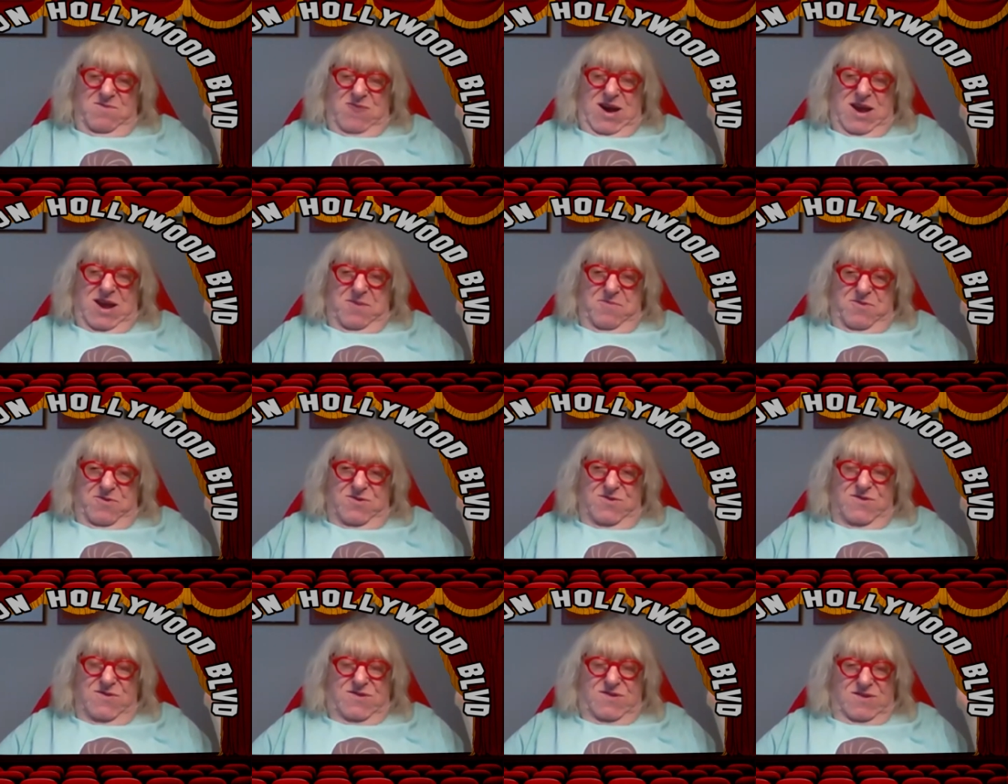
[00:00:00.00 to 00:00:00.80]
We had a
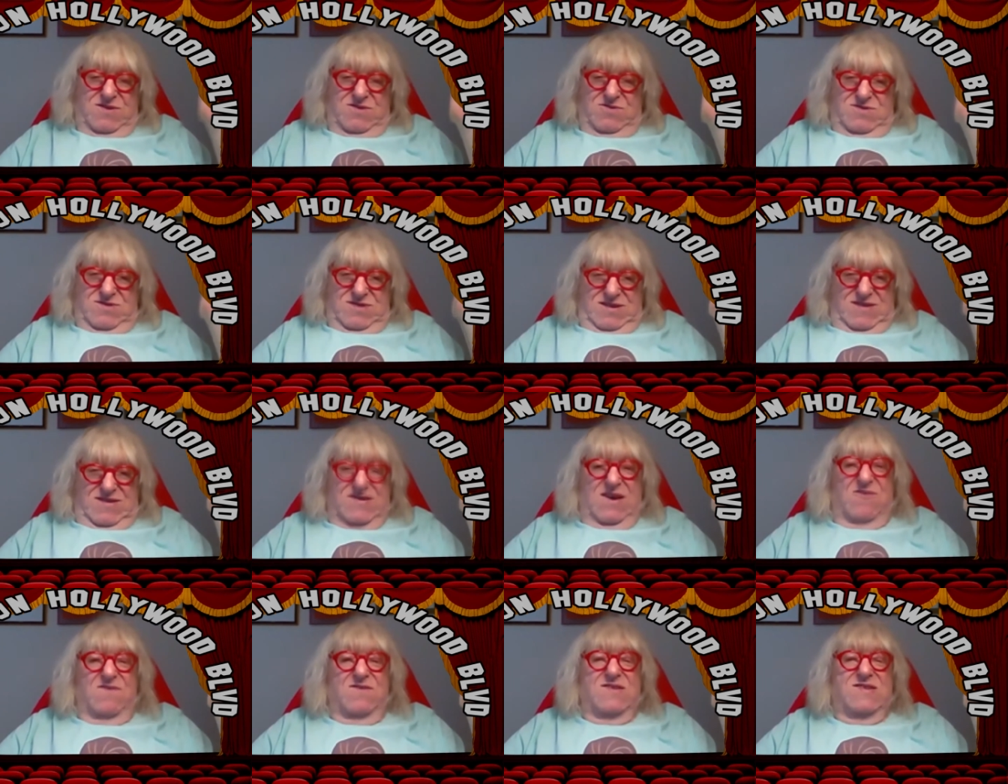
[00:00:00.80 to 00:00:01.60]
producer who did
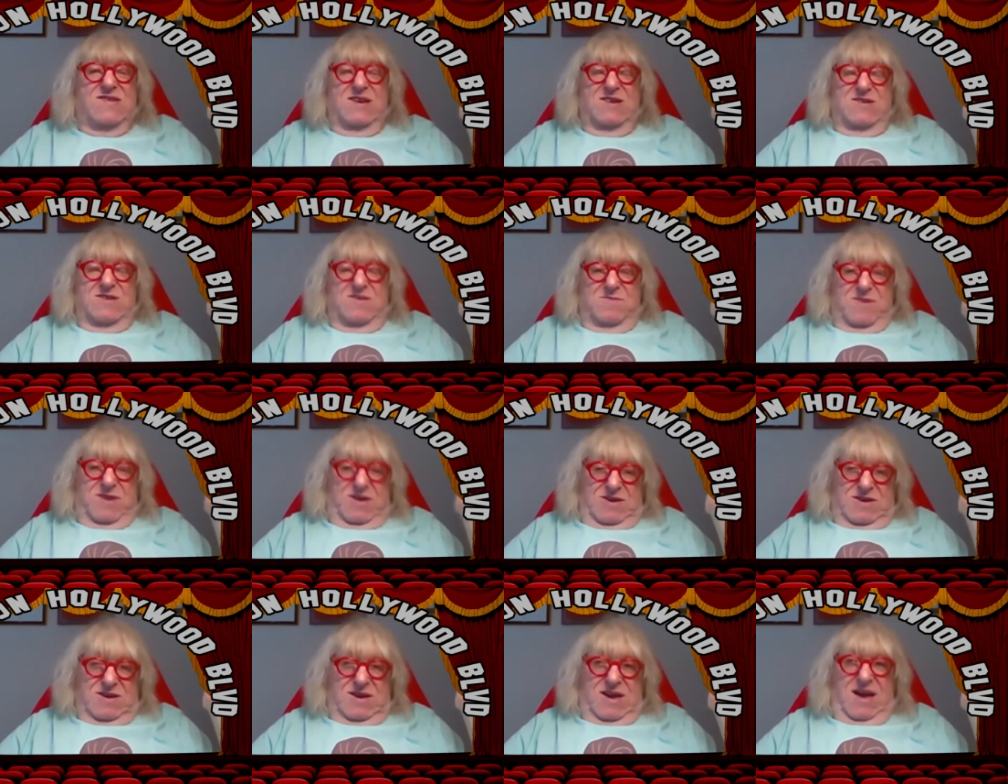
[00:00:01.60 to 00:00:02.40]
17 of them,
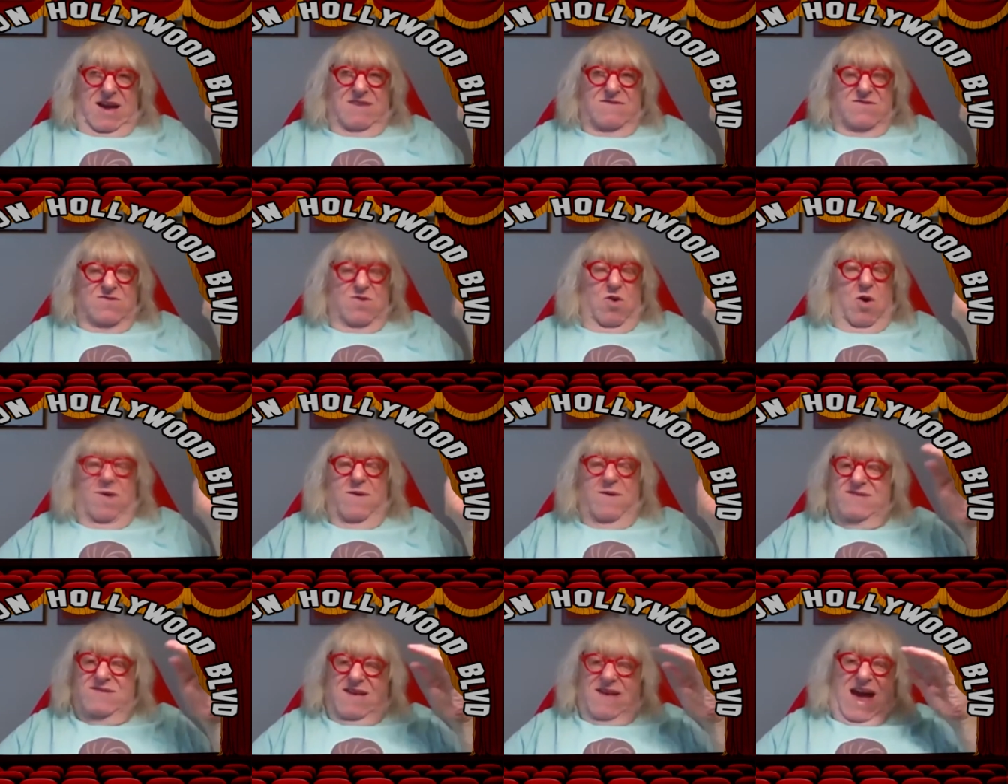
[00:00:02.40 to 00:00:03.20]
Gil Cates, who
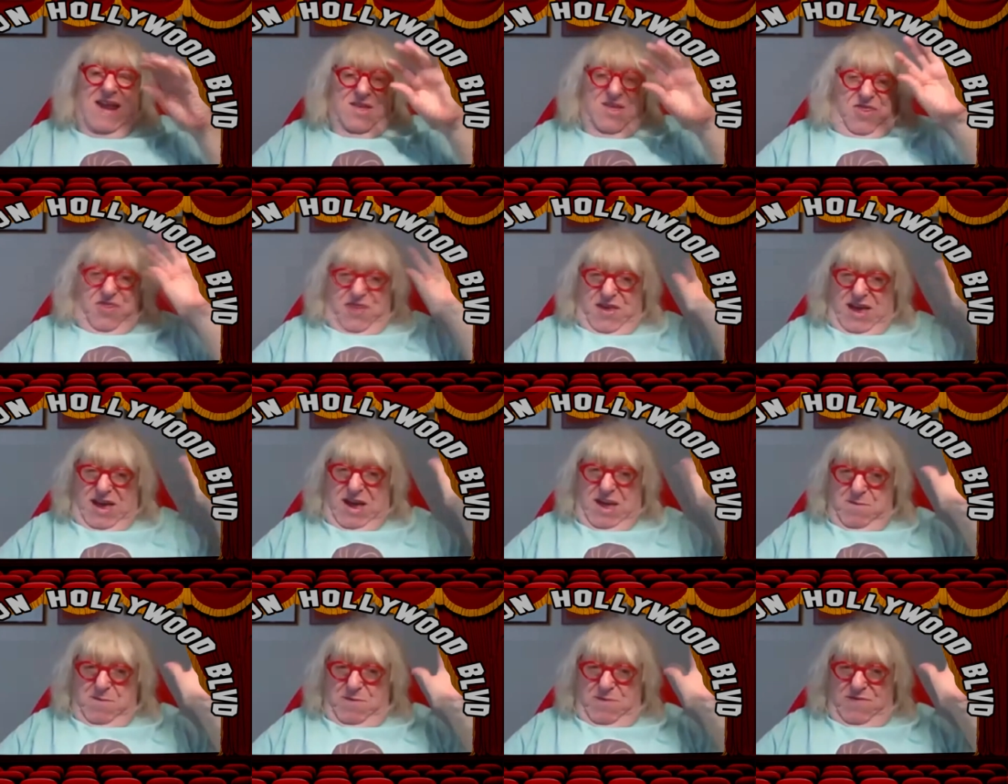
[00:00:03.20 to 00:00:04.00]
always had a
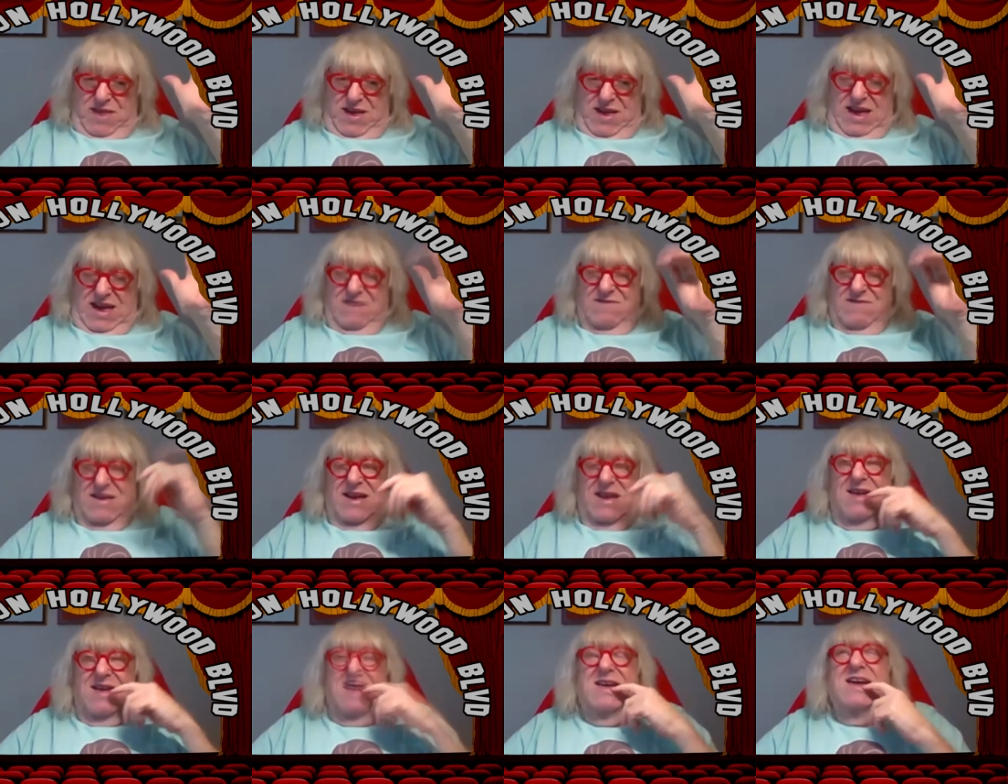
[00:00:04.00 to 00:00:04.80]
theme of the
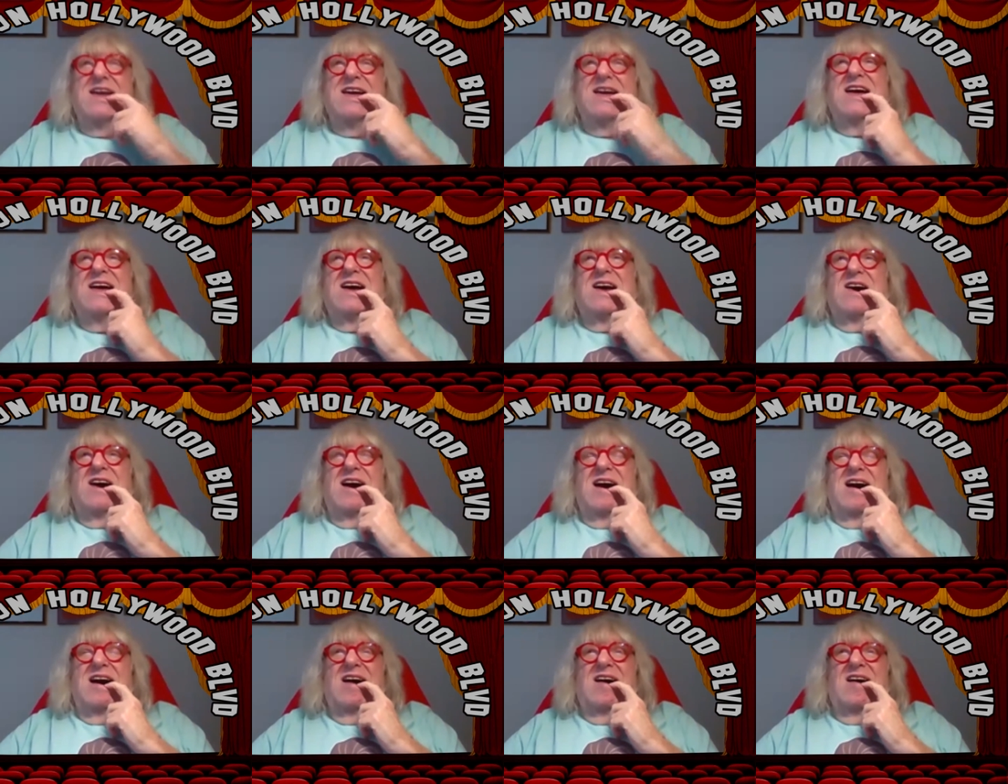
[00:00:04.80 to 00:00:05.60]
evening,
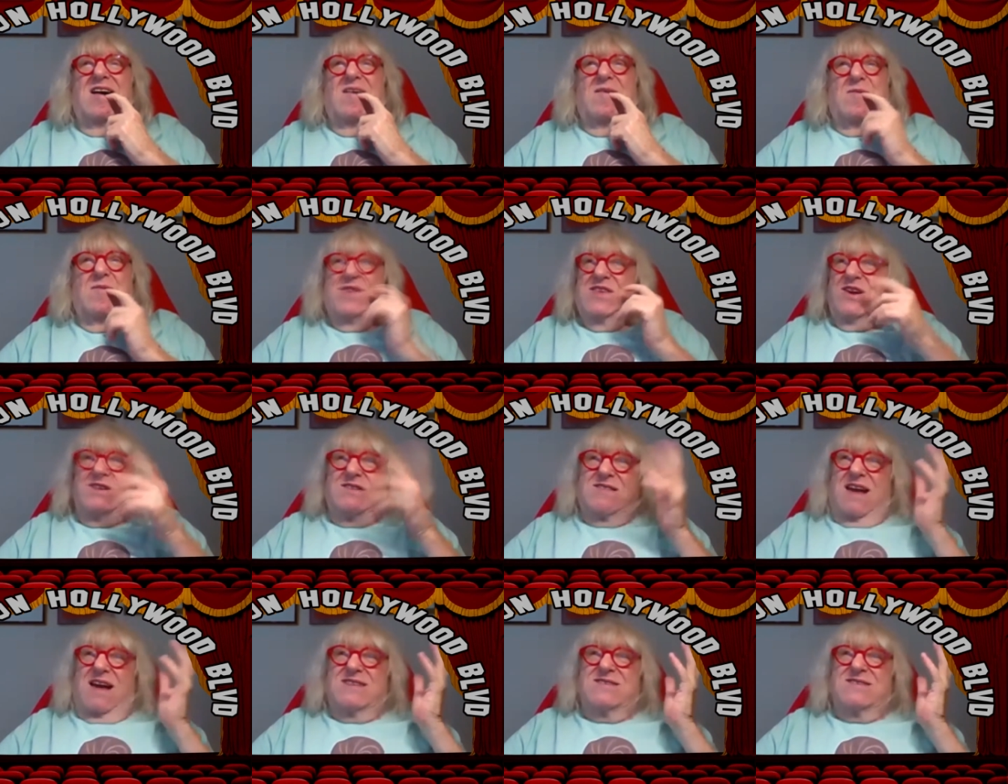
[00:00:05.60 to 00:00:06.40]
uh, whether you
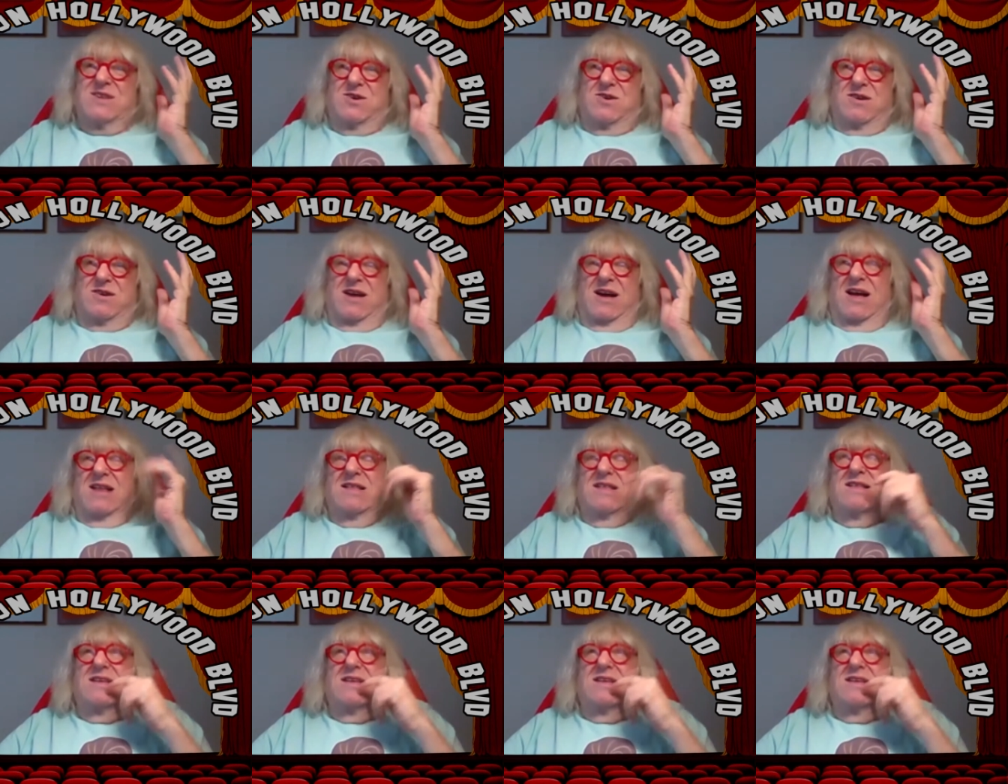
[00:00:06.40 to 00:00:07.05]
liked it or not.